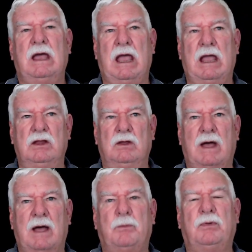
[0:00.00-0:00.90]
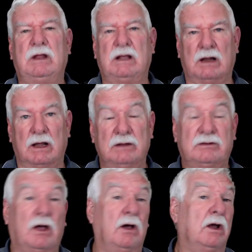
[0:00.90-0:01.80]
and you are pretty
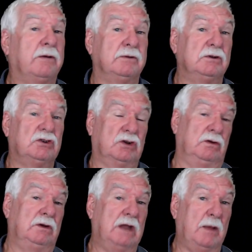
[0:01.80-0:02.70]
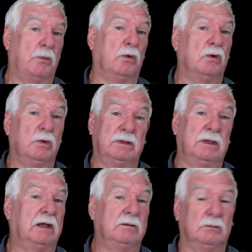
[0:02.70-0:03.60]
close. I'll often shoot netball
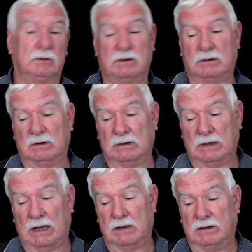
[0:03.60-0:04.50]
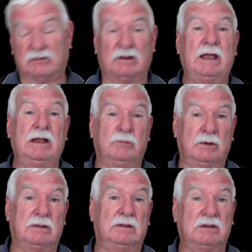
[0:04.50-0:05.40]
with the
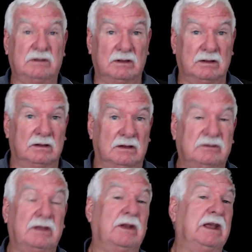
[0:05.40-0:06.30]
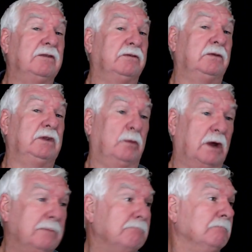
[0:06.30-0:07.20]
1750, Brad.